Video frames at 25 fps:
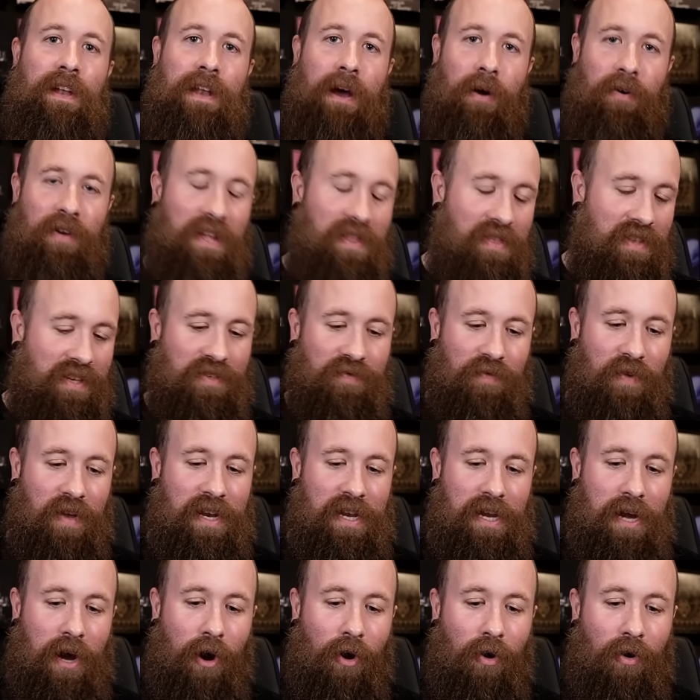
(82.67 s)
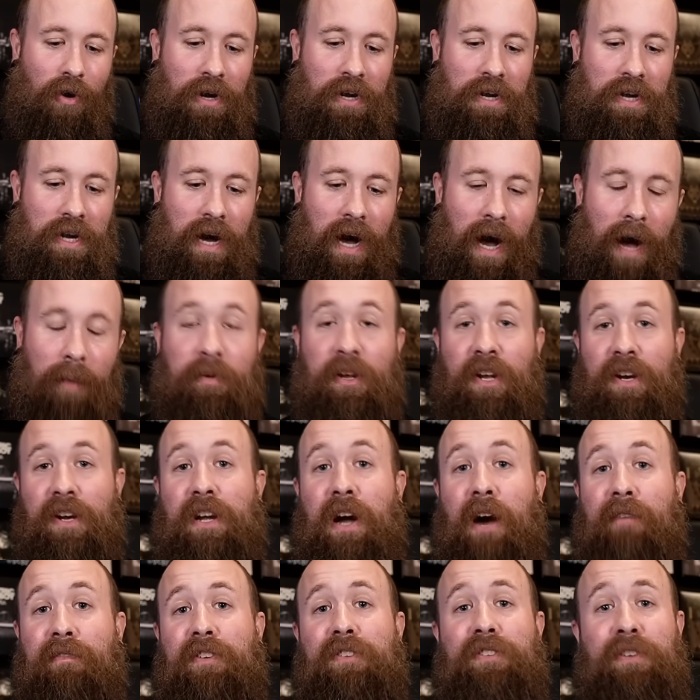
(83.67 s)
Now, in this video, I'm going to
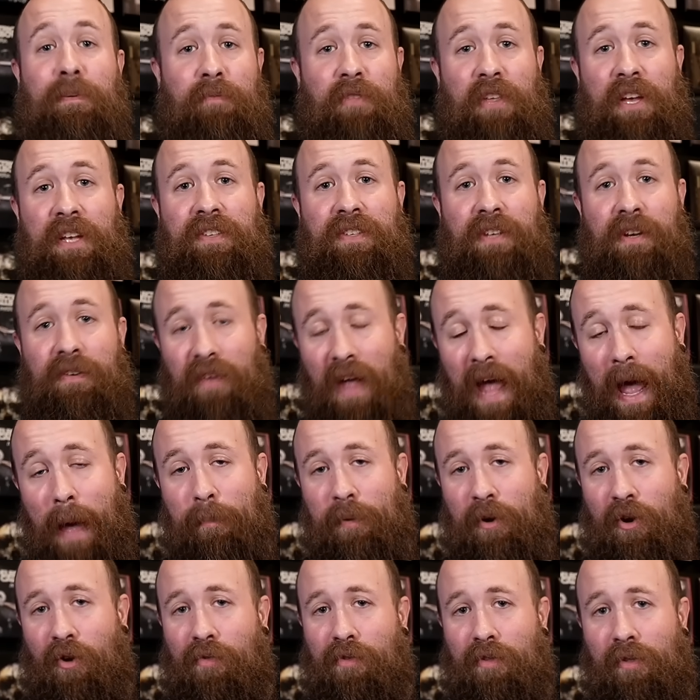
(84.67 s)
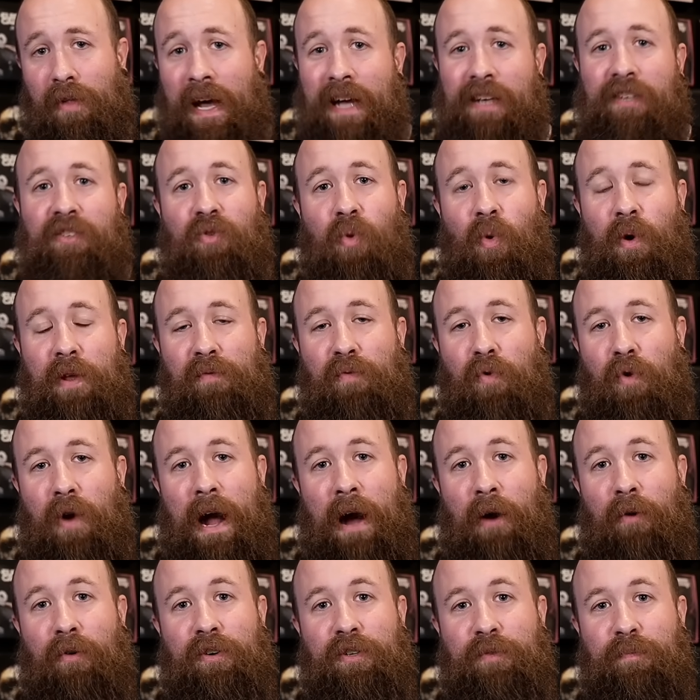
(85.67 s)
cover some things that have happened over the last 24
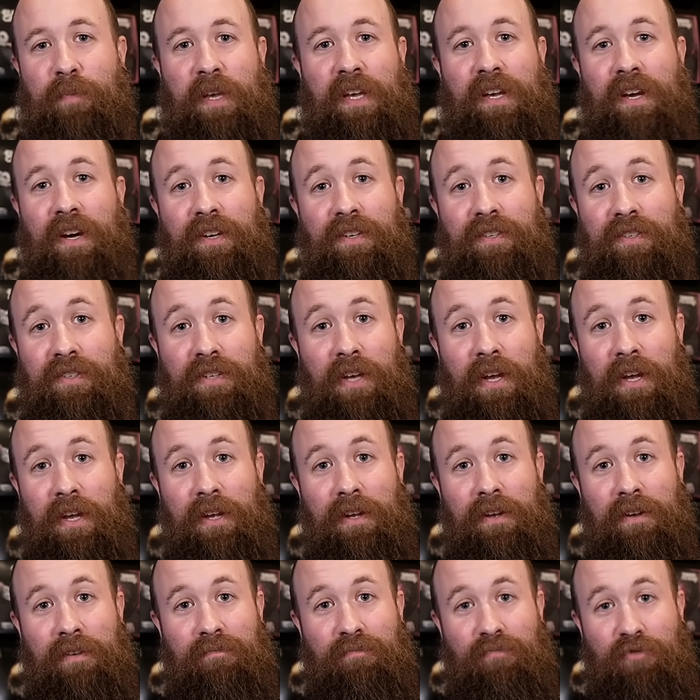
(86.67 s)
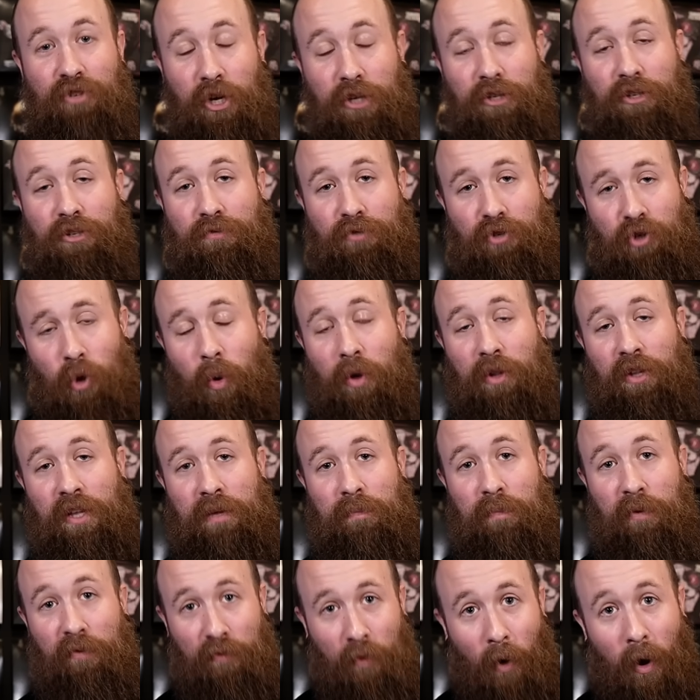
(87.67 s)
hours because just shortly
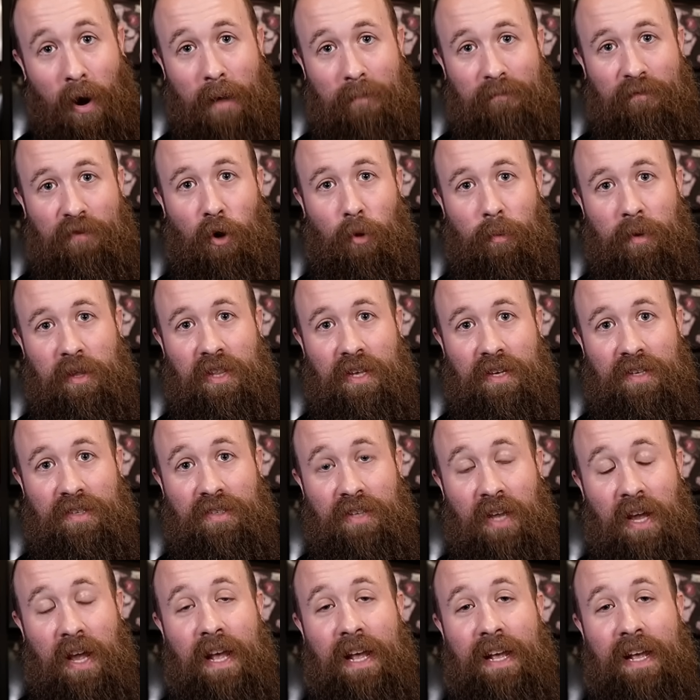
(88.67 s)
before I'm filming this,